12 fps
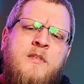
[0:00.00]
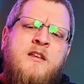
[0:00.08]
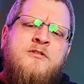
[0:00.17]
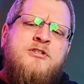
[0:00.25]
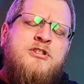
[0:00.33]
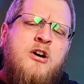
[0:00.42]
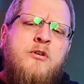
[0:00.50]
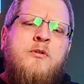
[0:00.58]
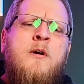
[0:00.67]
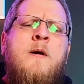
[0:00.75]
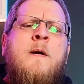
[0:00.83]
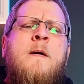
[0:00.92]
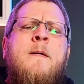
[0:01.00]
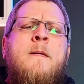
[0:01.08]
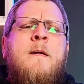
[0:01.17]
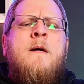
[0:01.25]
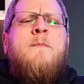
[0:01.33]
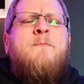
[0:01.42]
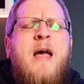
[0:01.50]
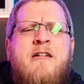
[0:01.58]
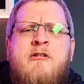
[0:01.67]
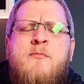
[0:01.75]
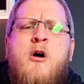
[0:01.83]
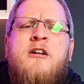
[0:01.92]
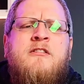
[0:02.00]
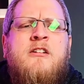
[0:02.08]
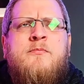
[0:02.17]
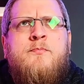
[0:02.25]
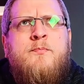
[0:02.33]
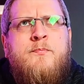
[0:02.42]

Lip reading: So bear in mind that